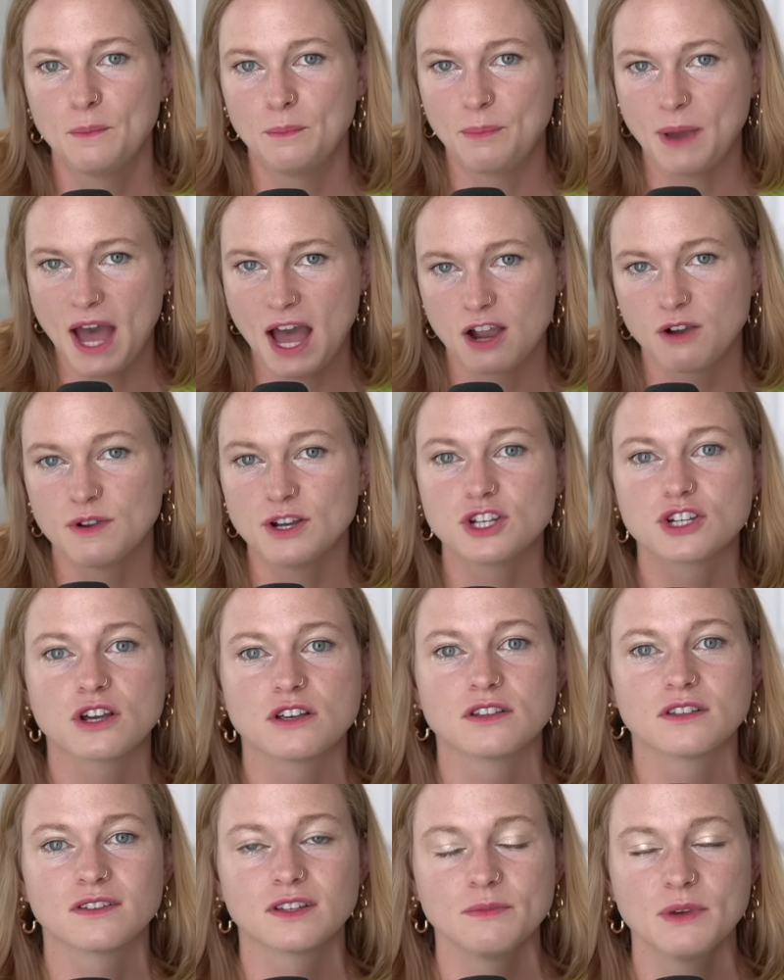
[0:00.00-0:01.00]
Back when
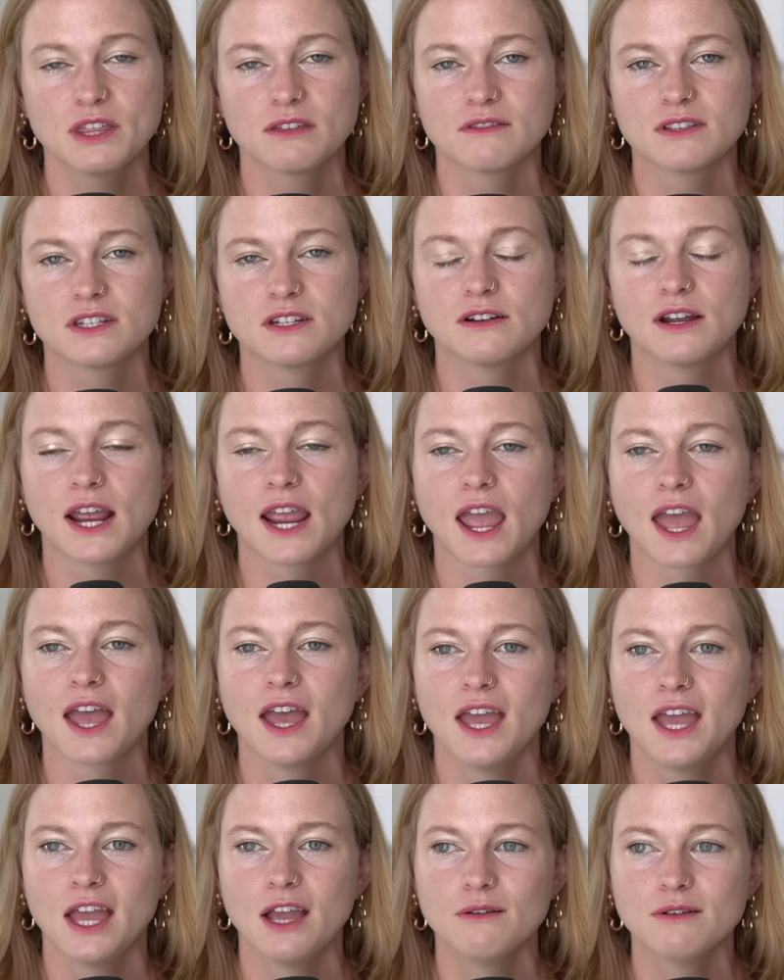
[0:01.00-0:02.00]
Joseph Smith was doing it,
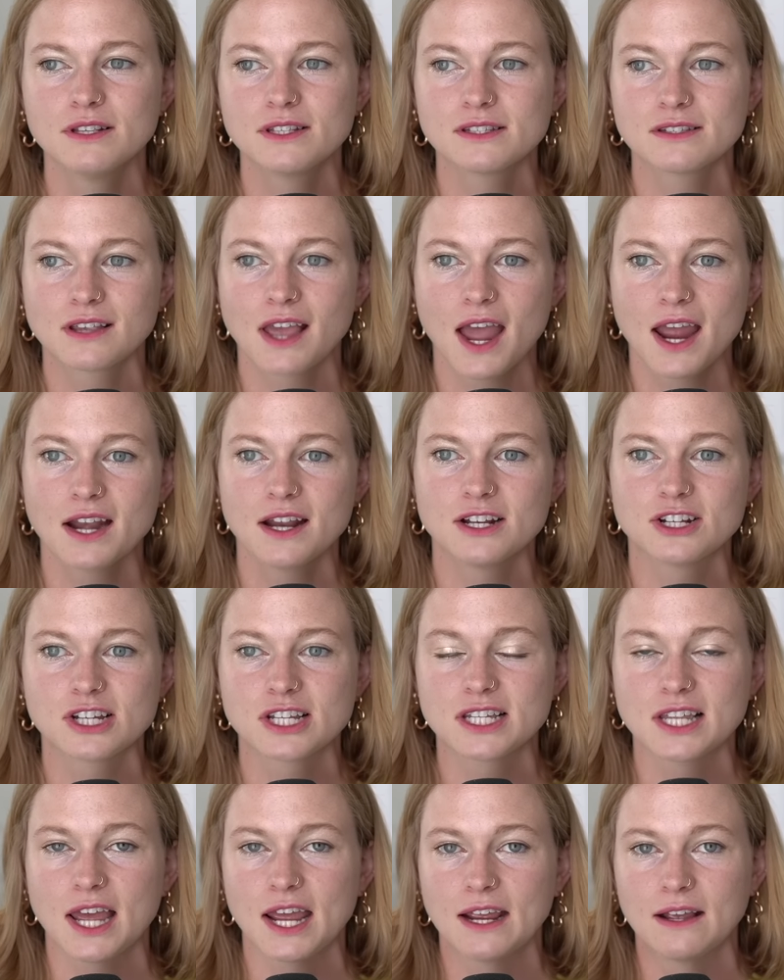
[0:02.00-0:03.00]
it was kind of
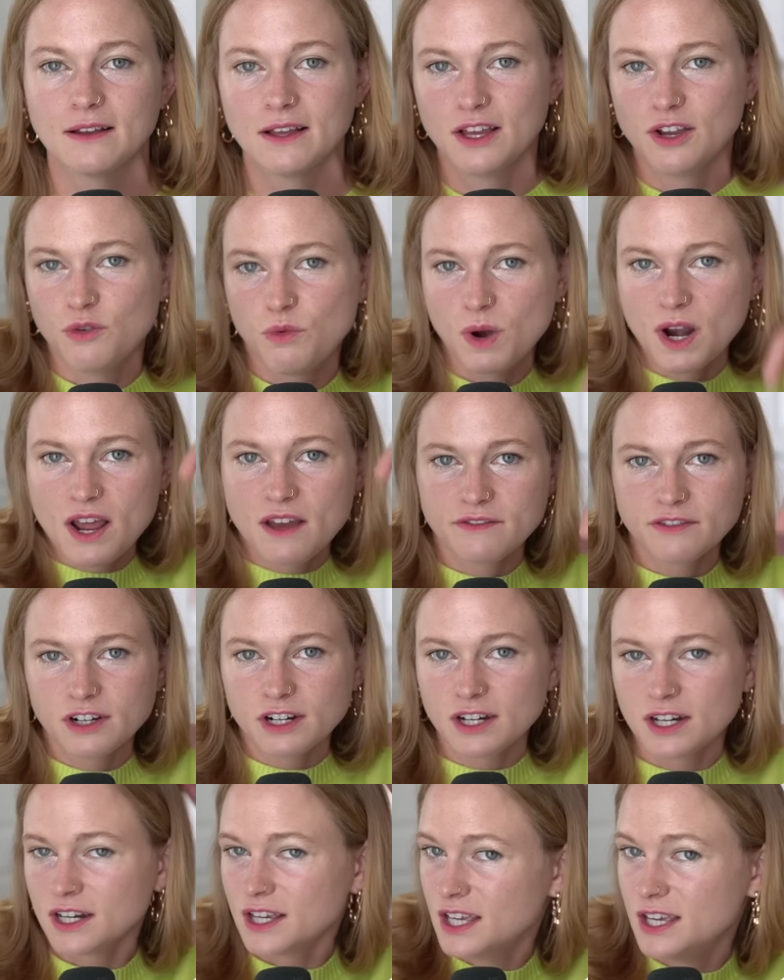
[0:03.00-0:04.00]
just like
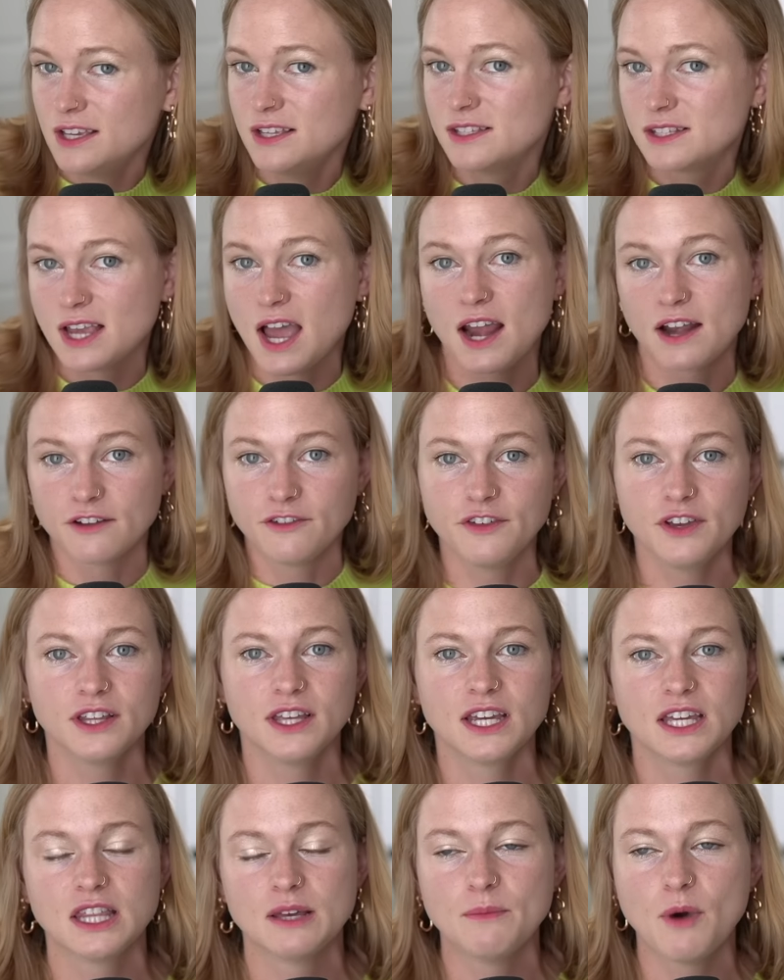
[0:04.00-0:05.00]
whatever he's kind of
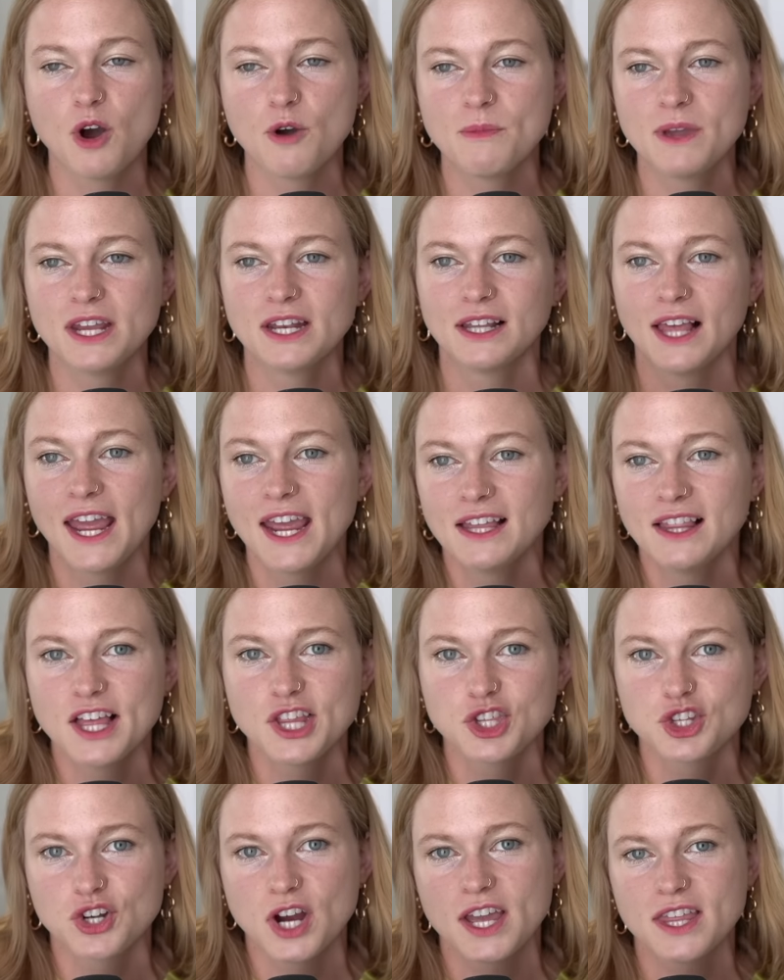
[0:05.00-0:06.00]
feeling in the moment. Hey,
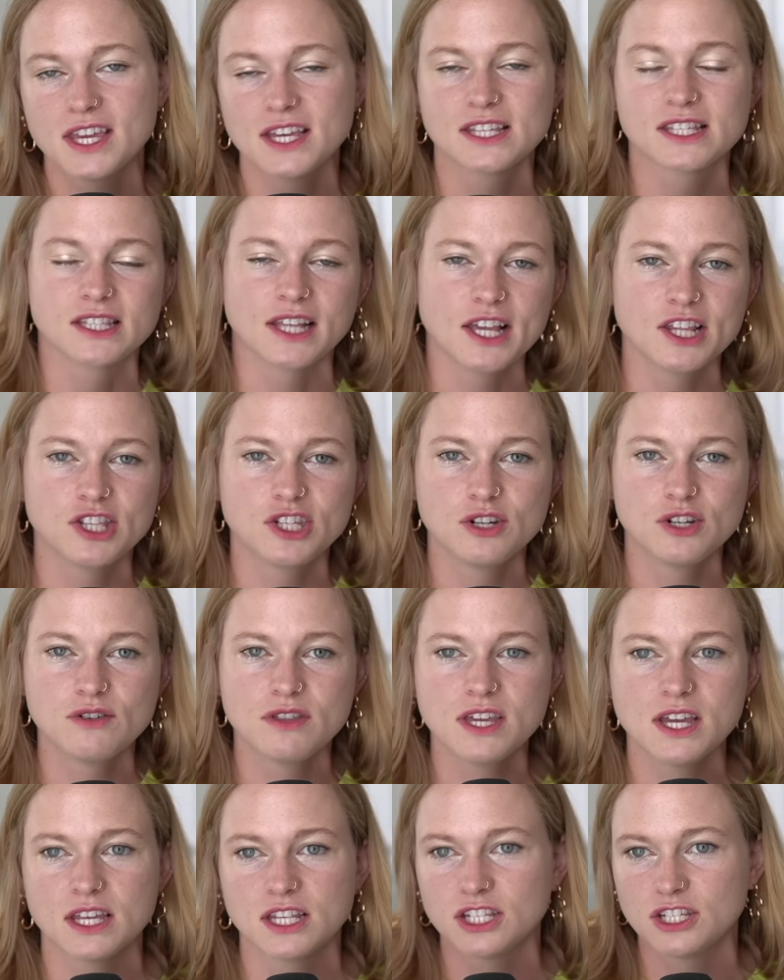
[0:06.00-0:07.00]
let's try this. Let's do
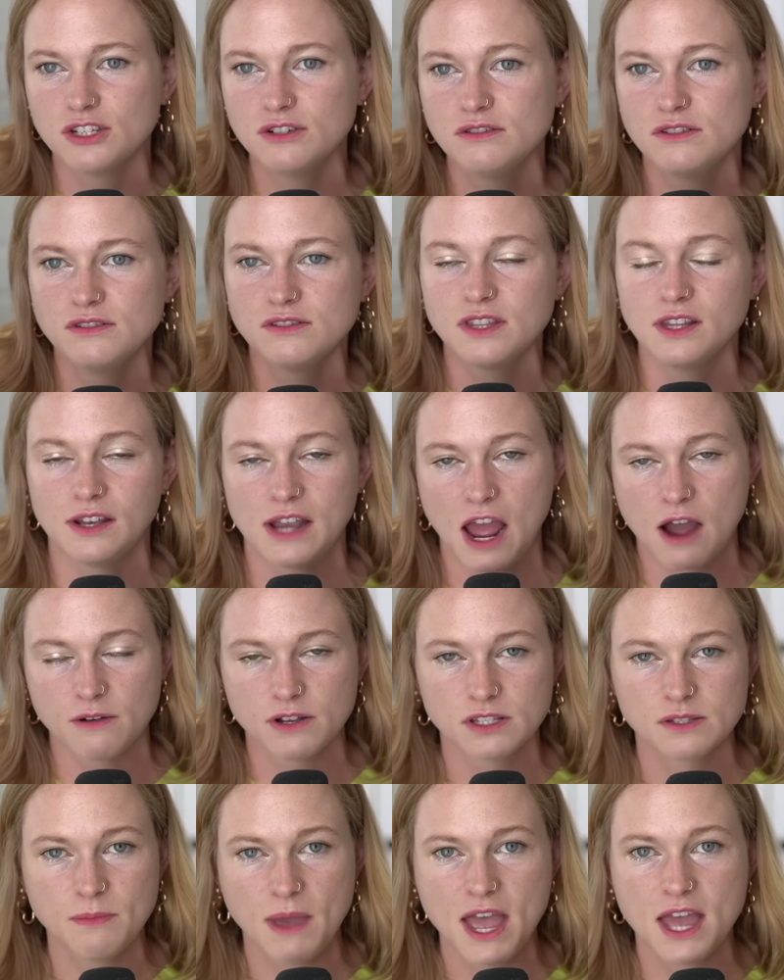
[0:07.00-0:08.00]
this. You do. now
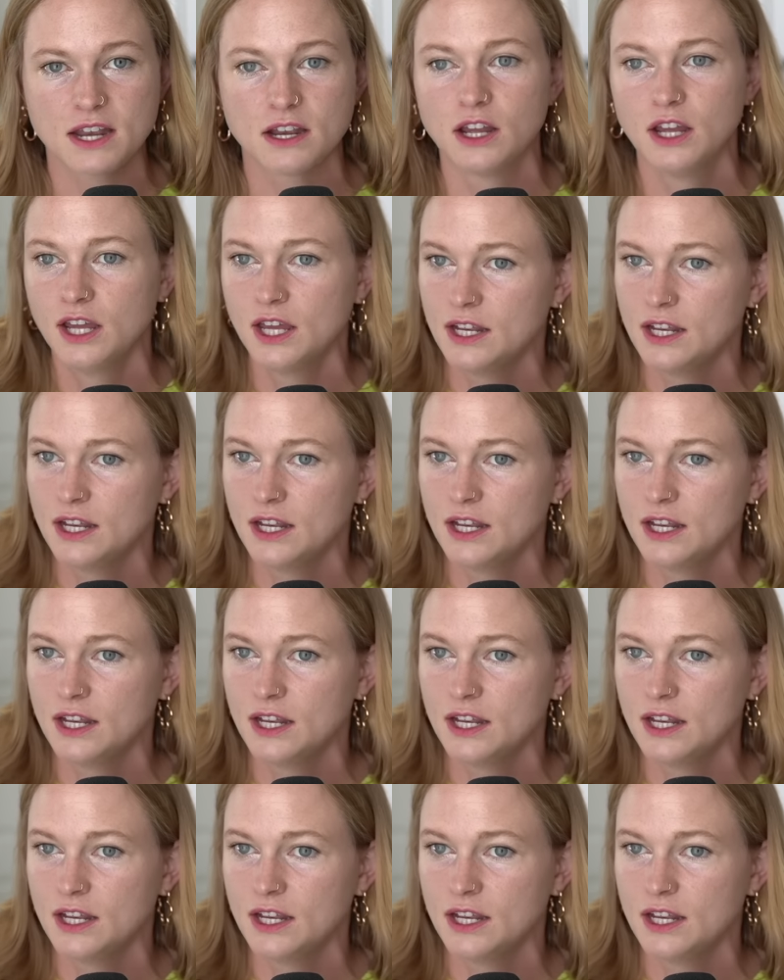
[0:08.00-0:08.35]
it's men.